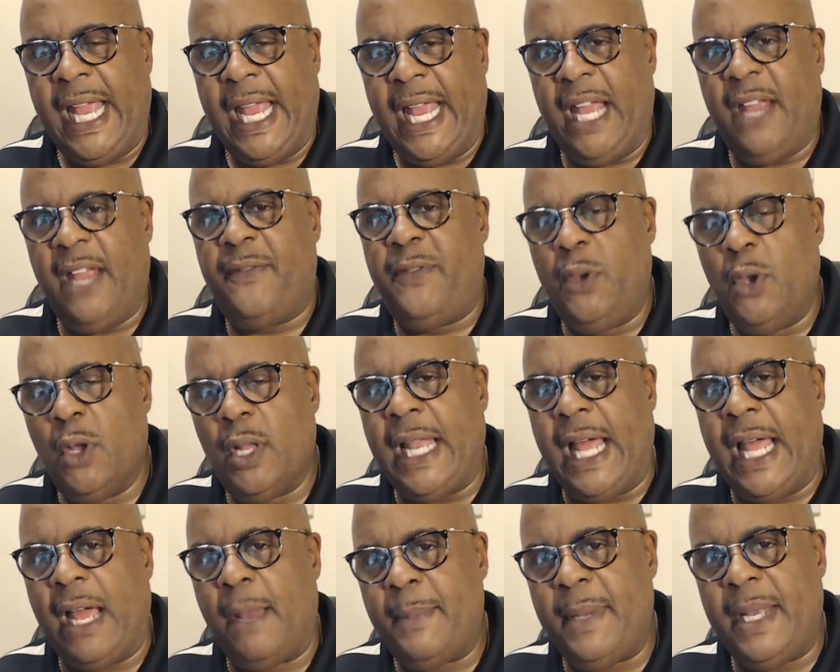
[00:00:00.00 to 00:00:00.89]
If you
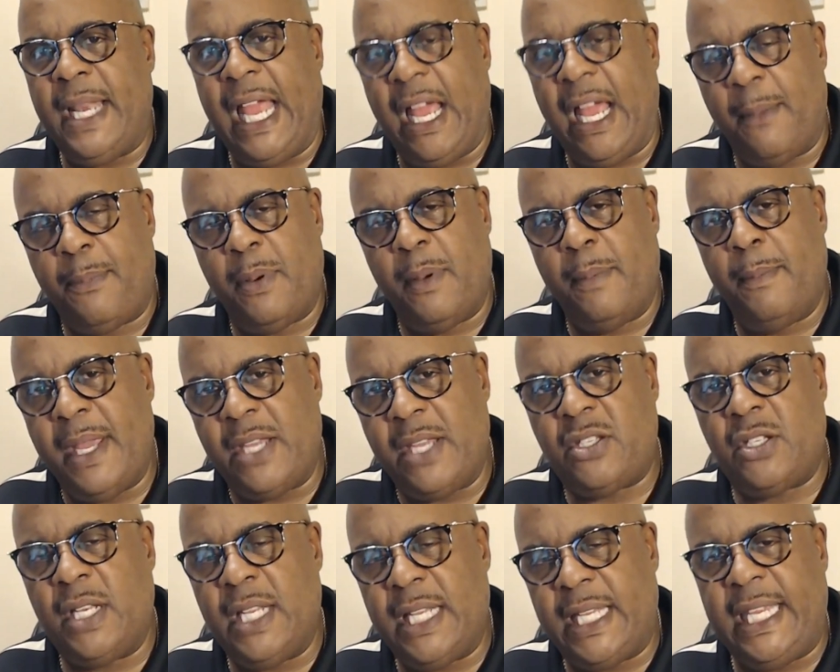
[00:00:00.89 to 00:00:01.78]
allow me to have
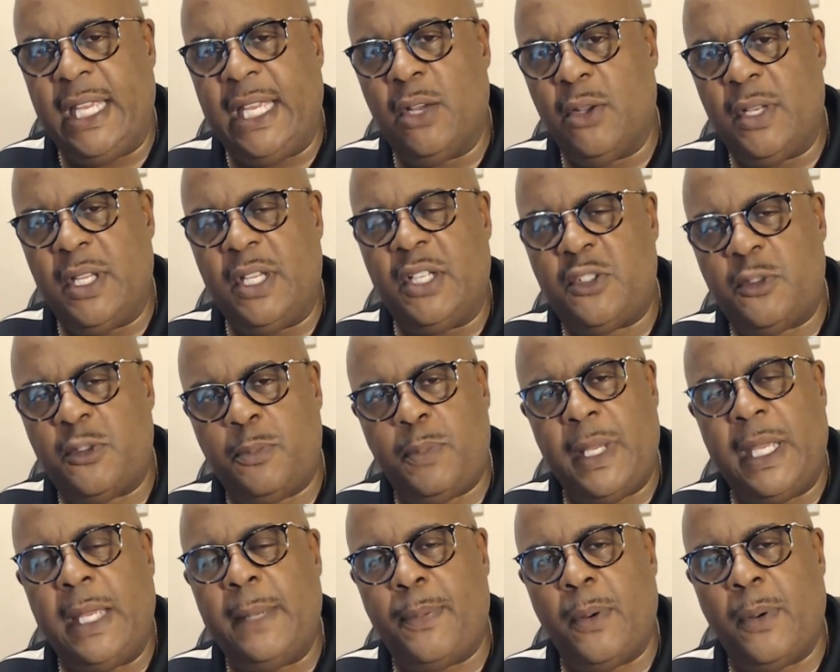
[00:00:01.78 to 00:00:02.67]
permission to kill these
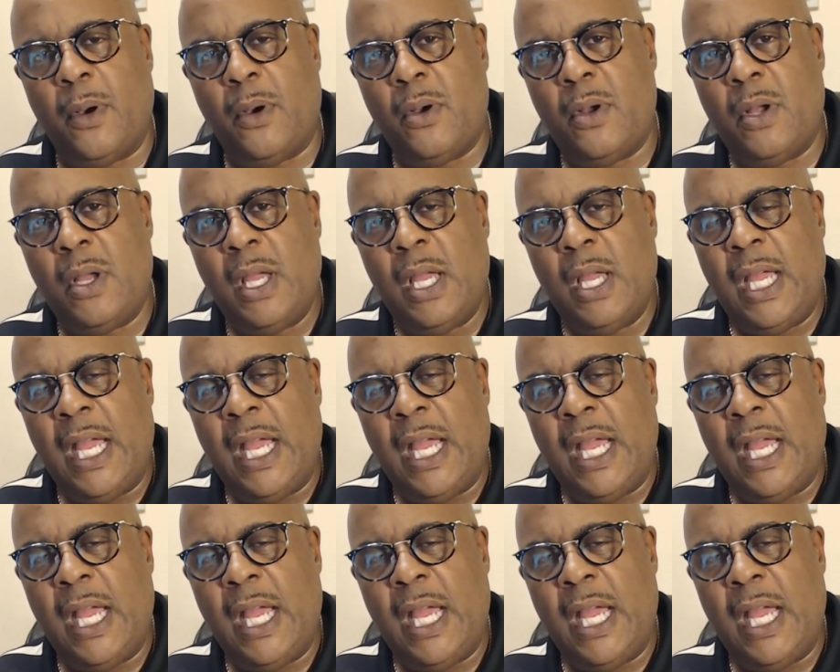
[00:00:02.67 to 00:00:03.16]
people,